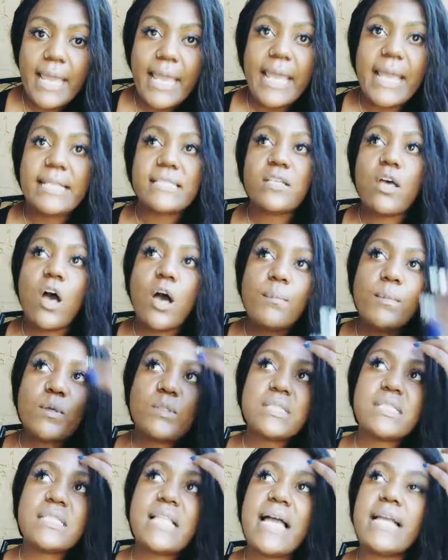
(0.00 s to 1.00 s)
It's
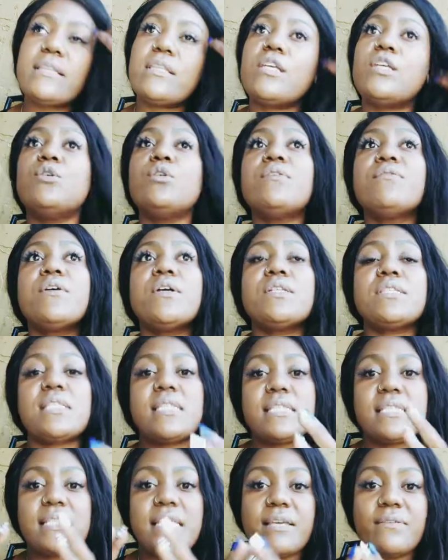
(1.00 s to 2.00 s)
almost like the universe
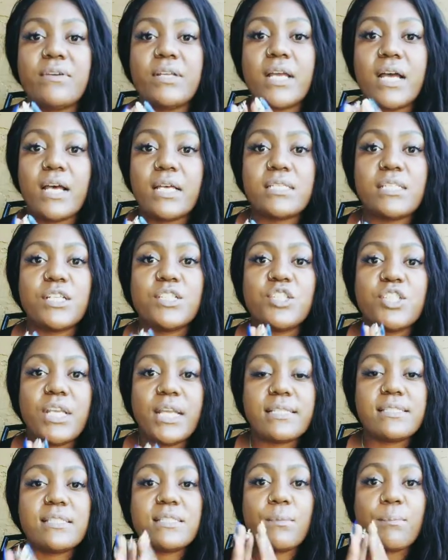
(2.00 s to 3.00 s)
has given us a
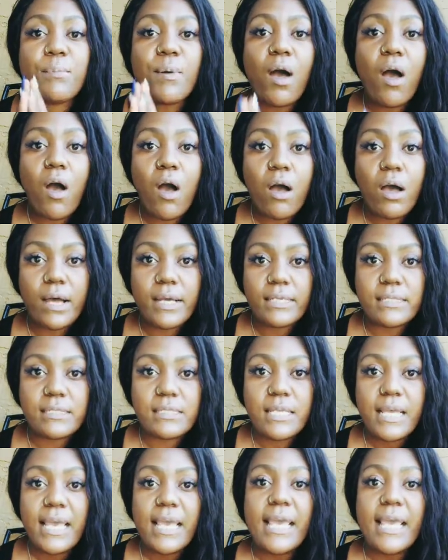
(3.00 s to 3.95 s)
chance to pause